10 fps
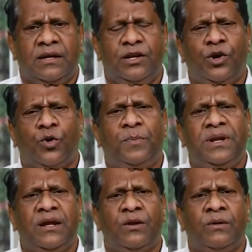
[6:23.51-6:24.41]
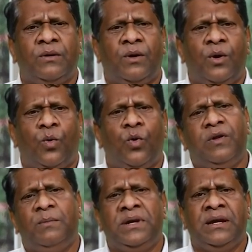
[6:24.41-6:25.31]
In your opinion, who will